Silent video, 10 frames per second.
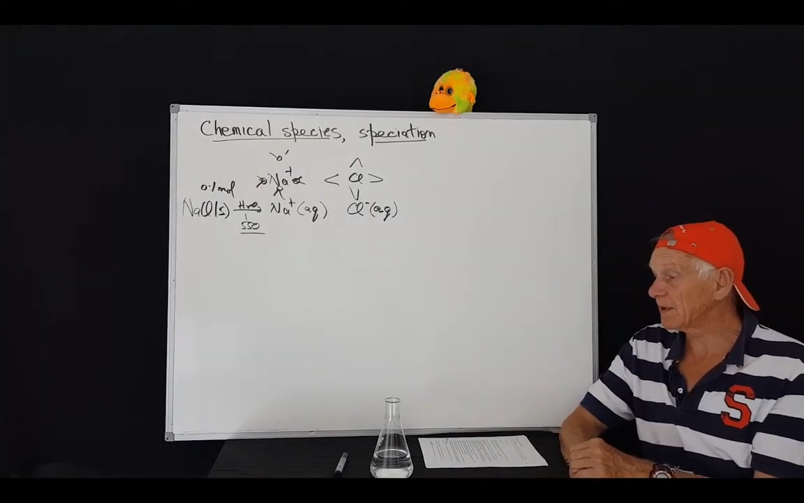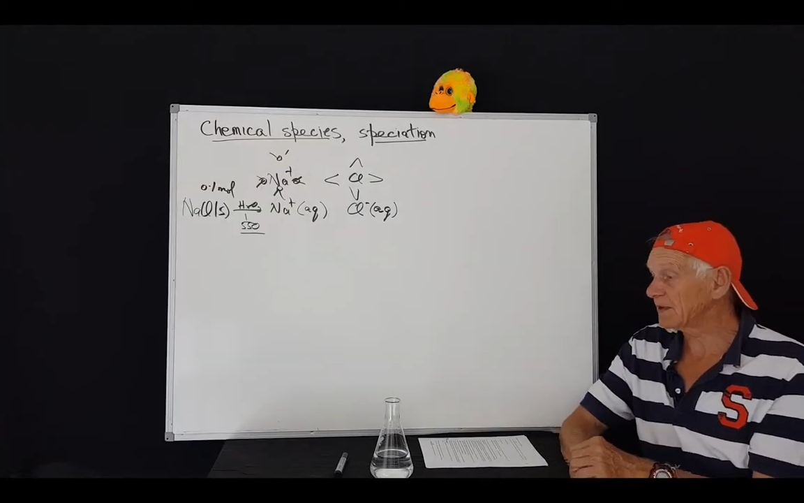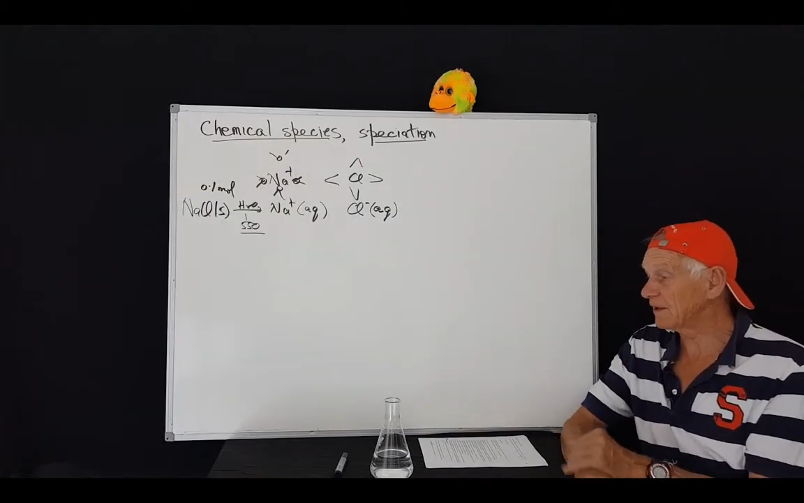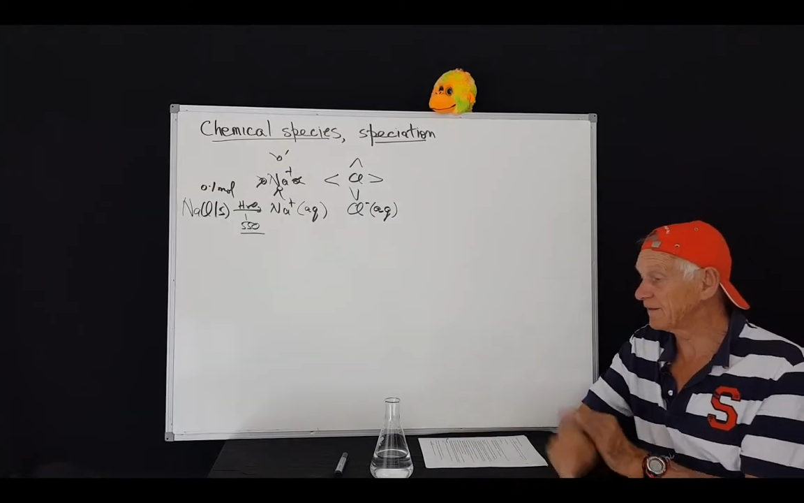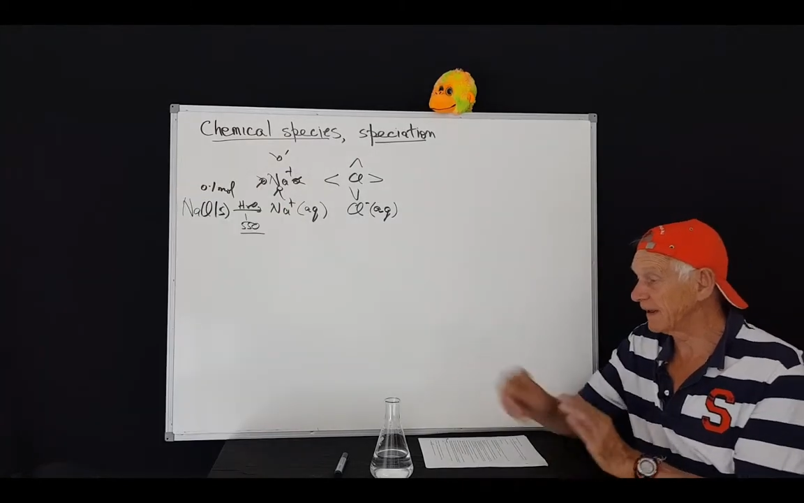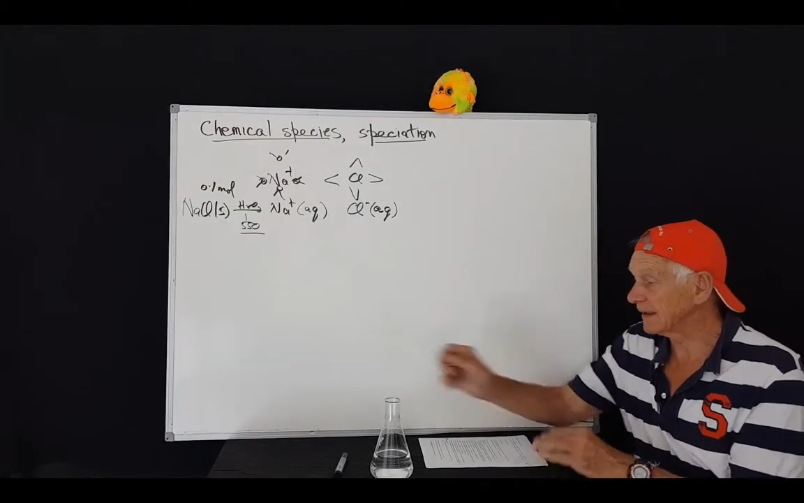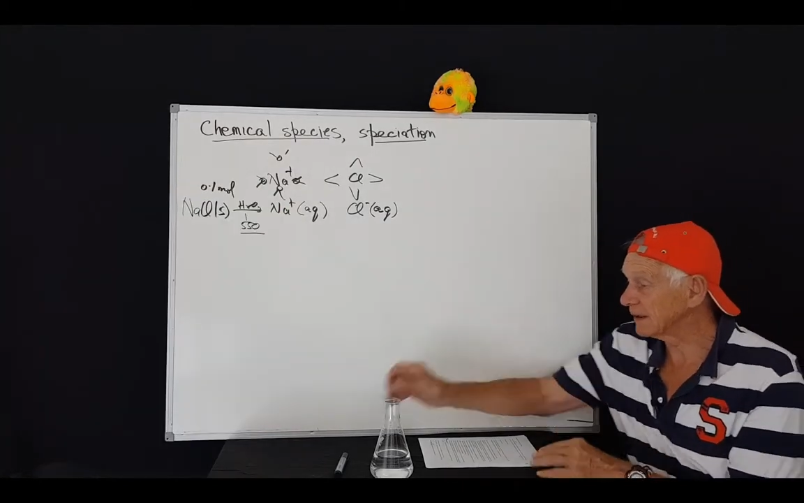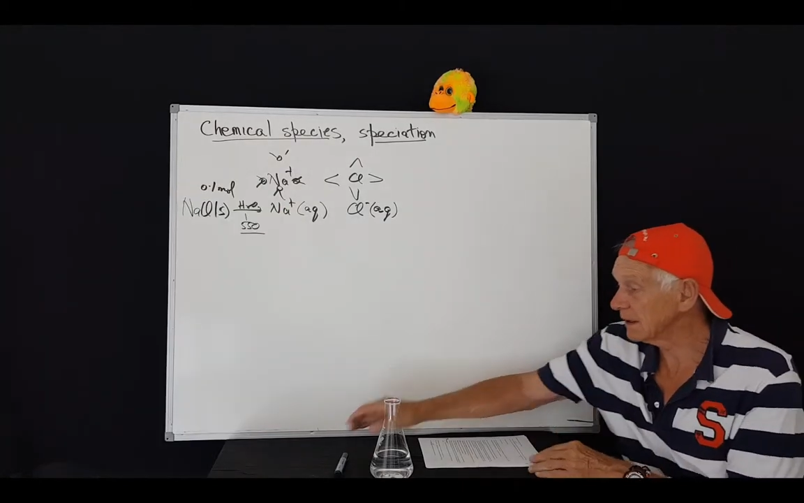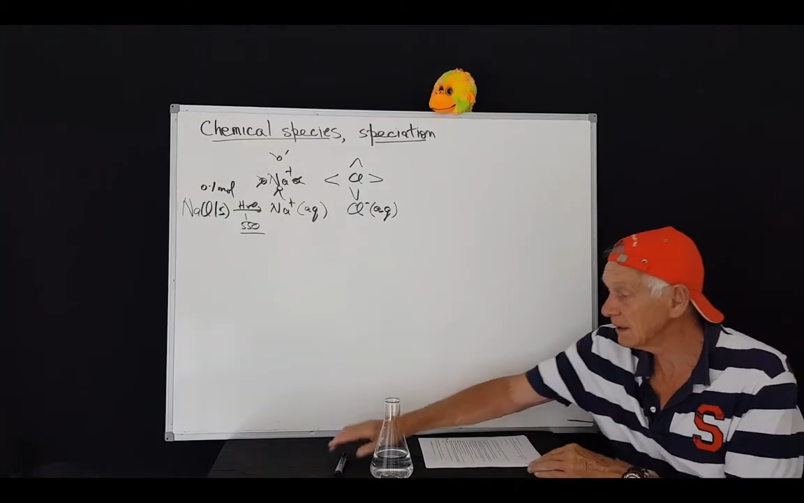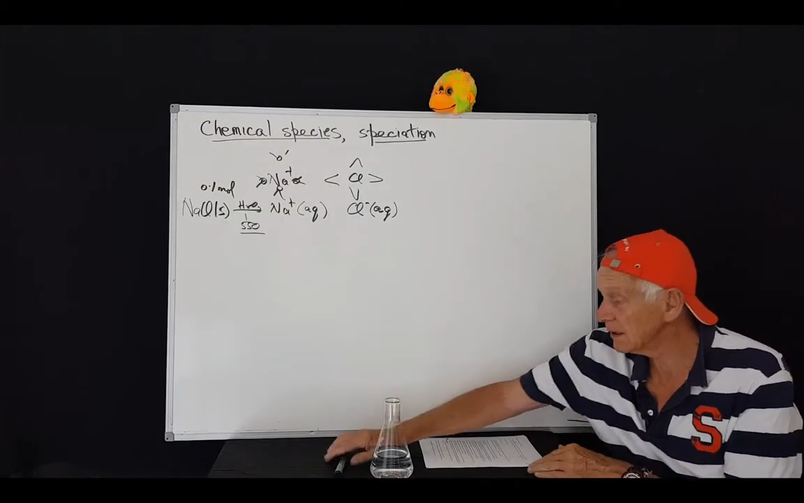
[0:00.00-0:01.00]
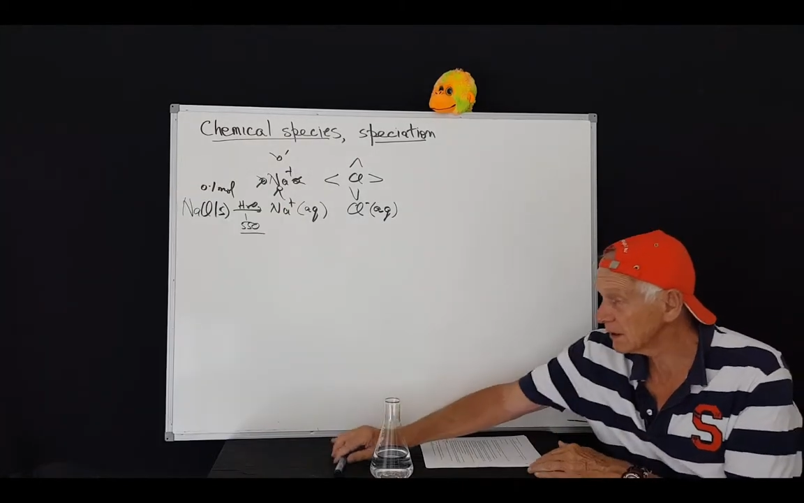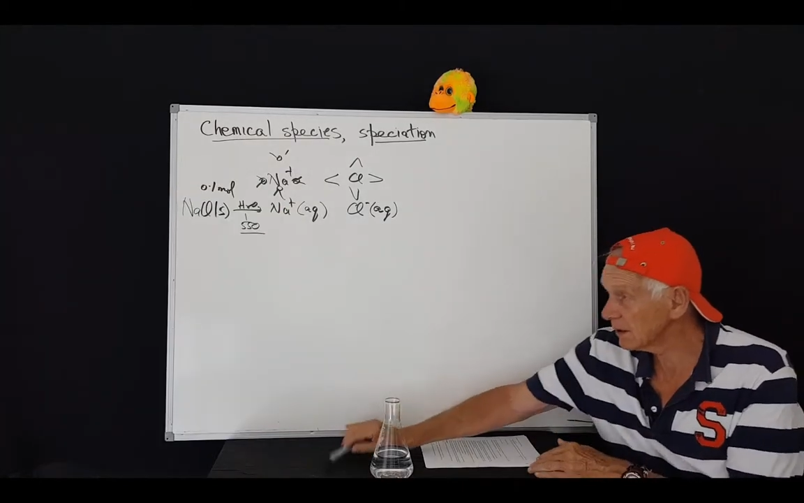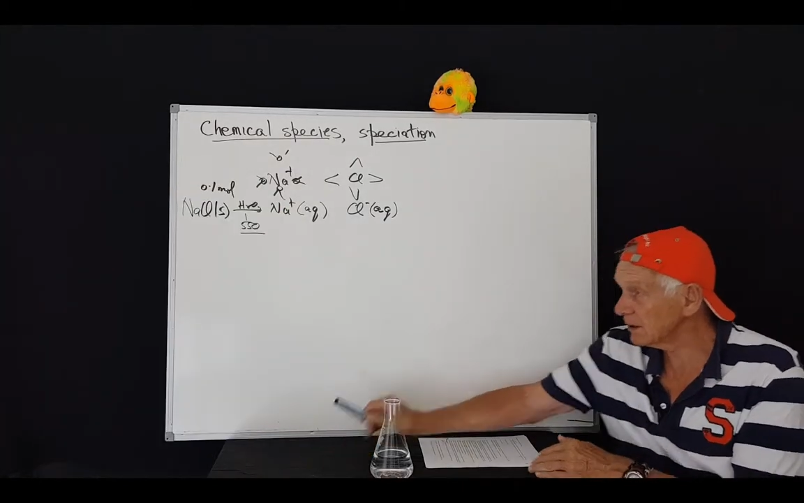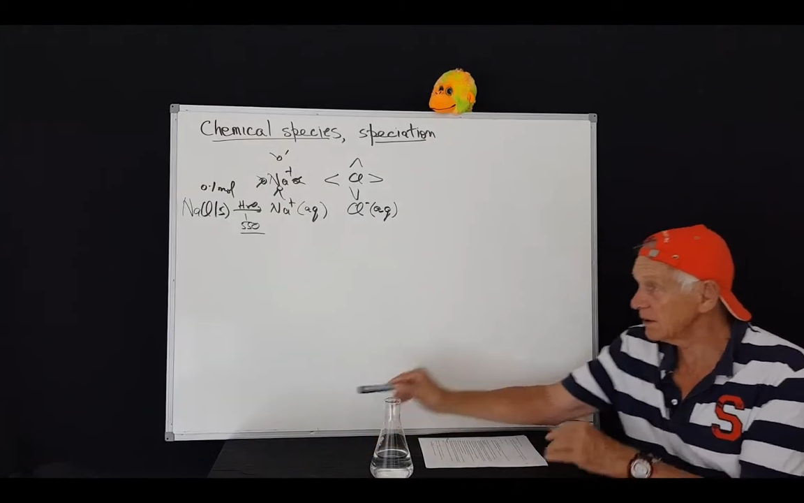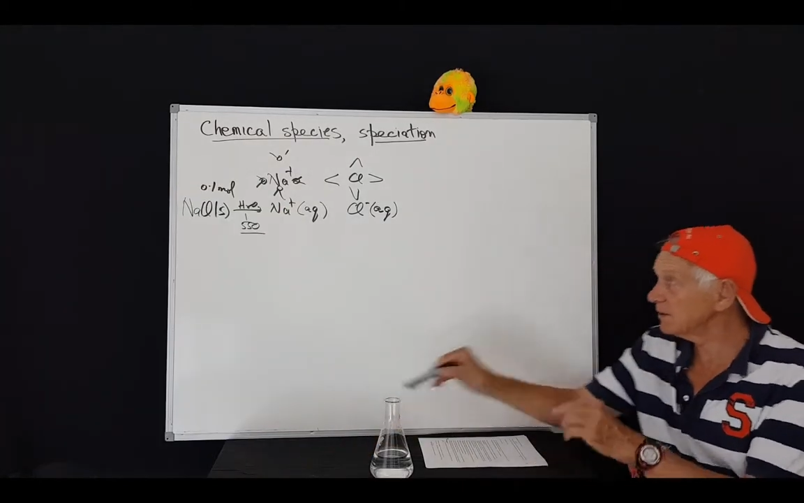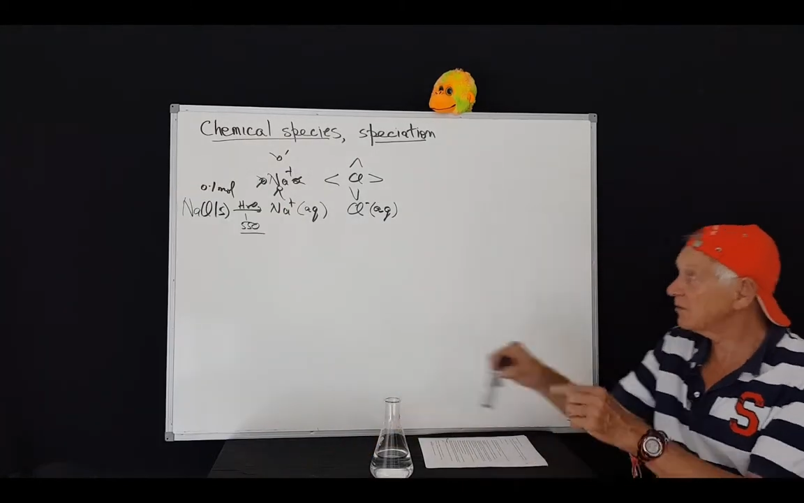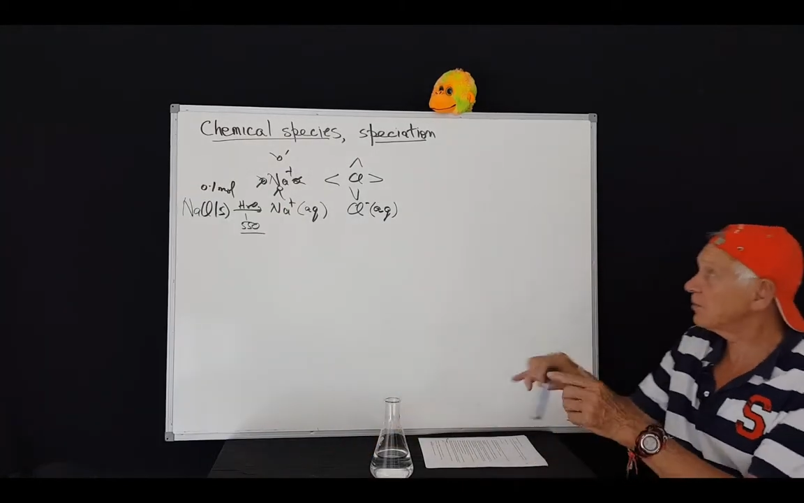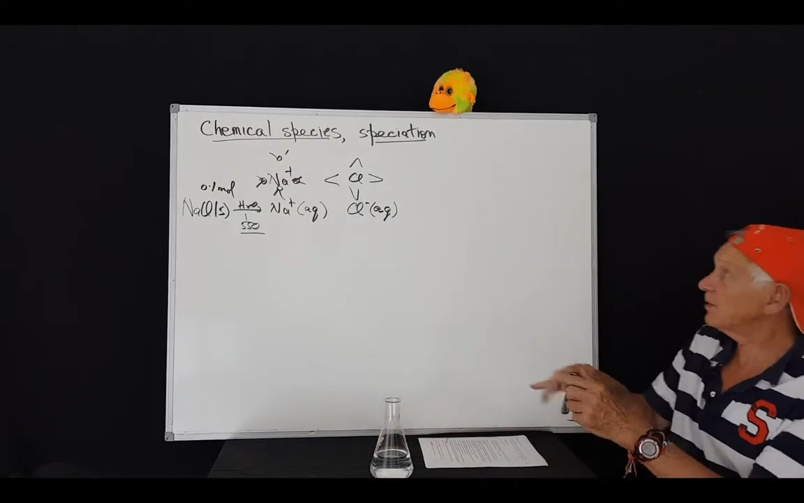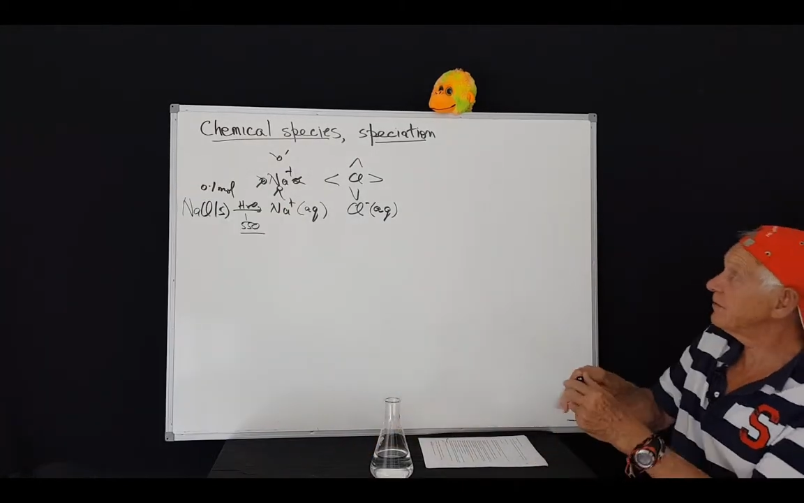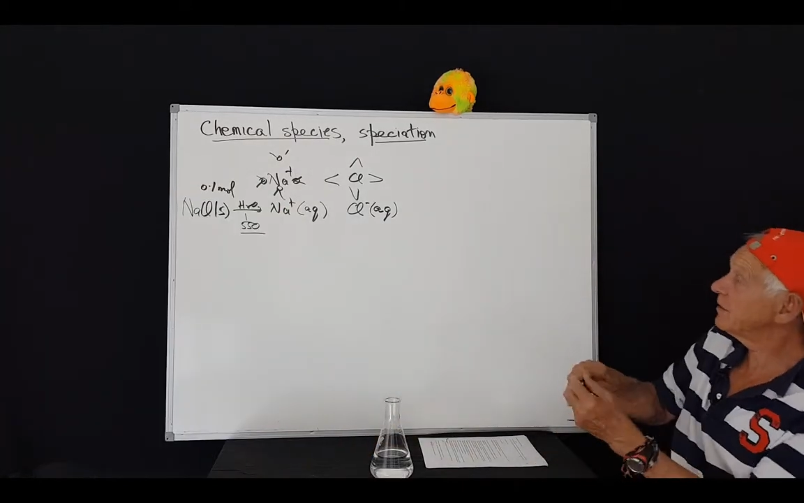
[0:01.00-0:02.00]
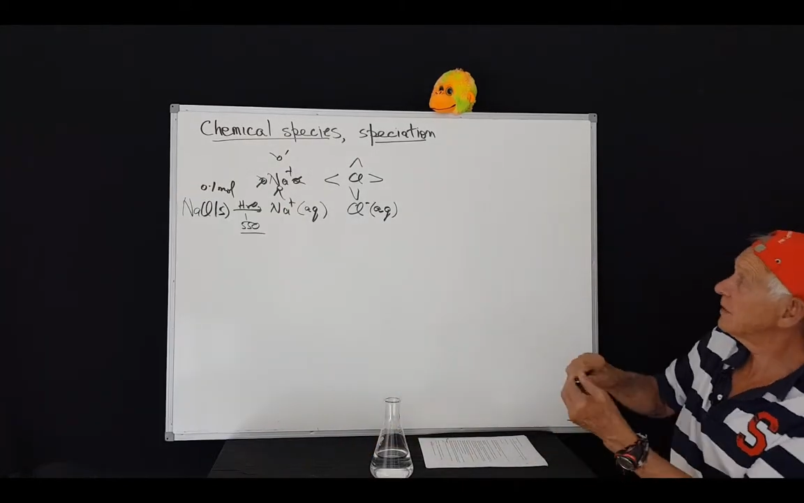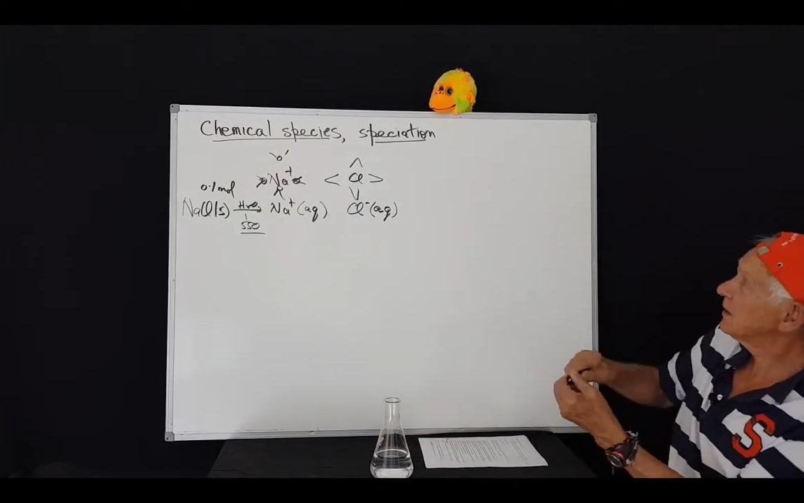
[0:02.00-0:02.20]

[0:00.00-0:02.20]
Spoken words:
sulfate. Can I use this, Prof?